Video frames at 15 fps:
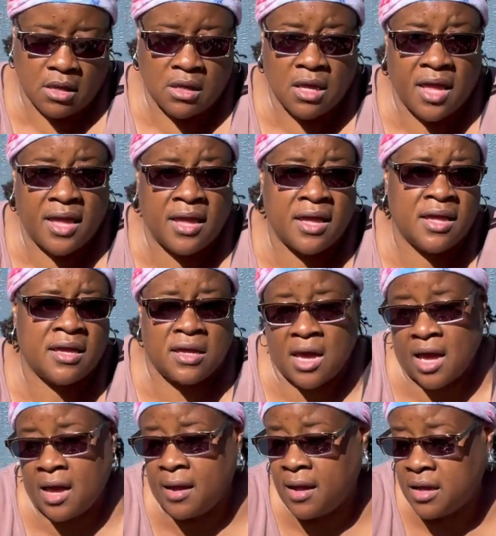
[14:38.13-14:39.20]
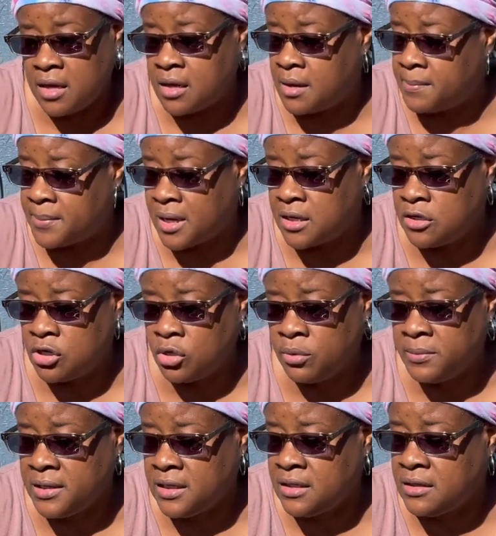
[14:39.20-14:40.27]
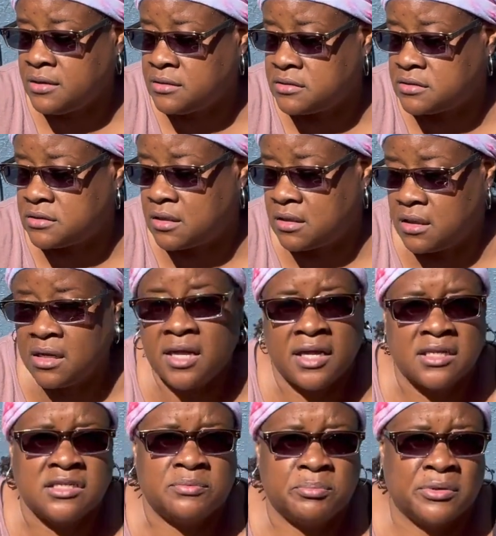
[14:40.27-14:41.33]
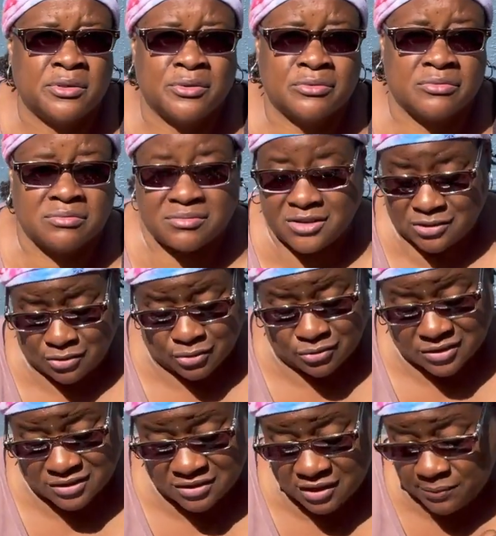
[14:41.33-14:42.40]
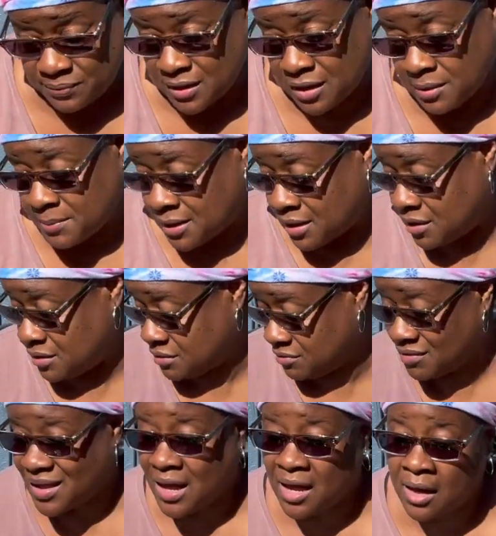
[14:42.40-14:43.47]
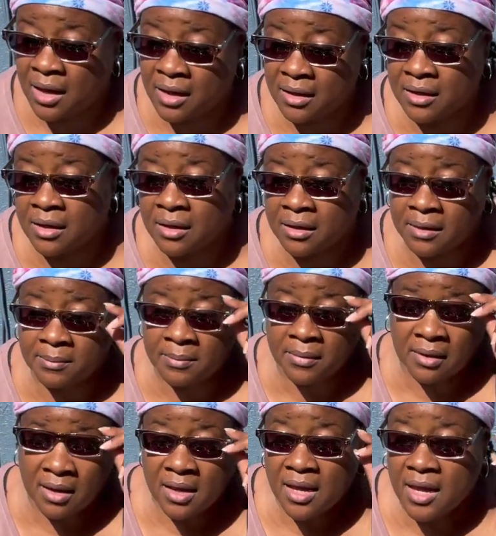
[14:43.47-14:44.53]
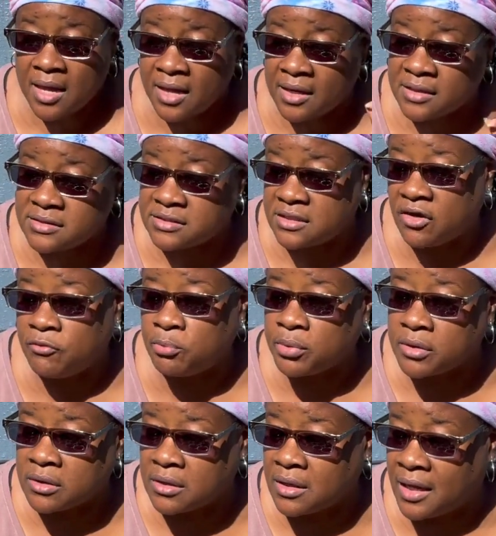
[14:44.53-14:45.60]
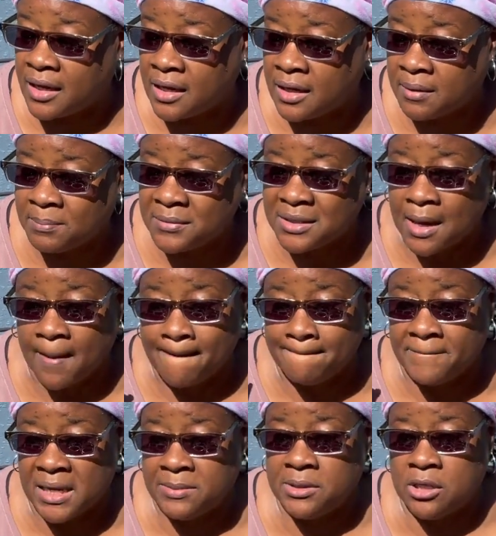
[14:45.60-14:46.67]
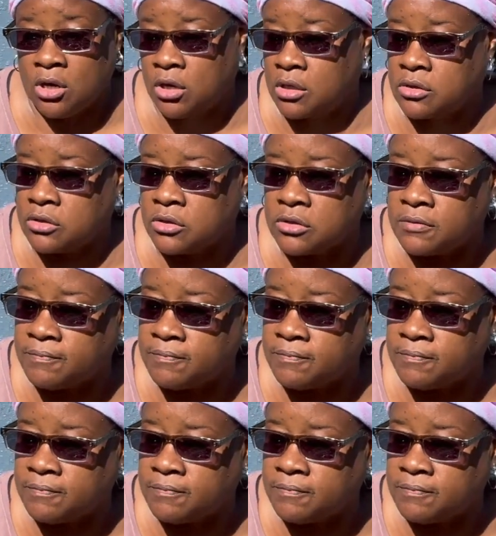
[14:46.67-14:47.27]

And I am by no means an expert, so just keep that in mind. I am a self-proclaimed baby gardener.